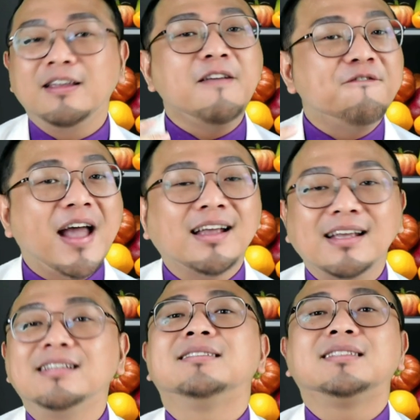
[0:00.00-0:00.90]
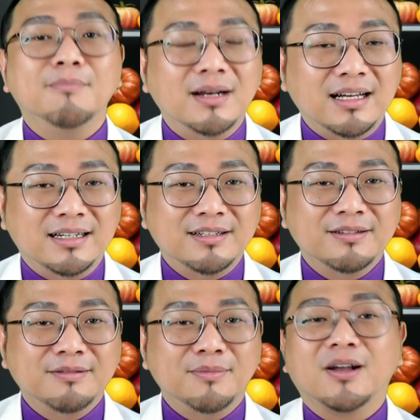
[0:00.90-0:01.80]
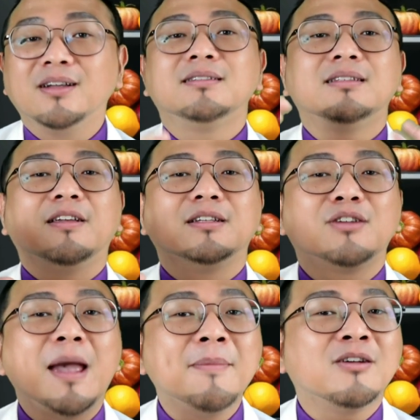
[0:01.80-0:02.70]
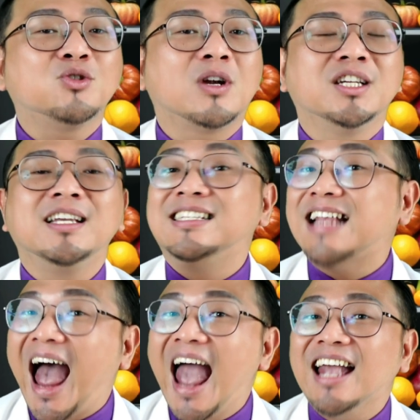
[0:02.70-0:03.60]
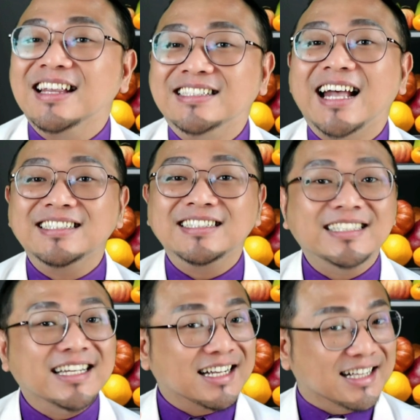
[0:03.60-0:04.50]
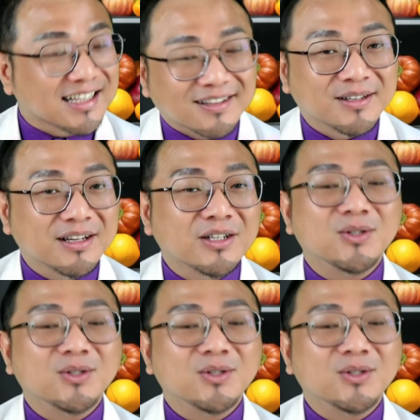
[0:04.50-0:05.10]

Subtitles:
The effect is similar because the chemical structure is identical.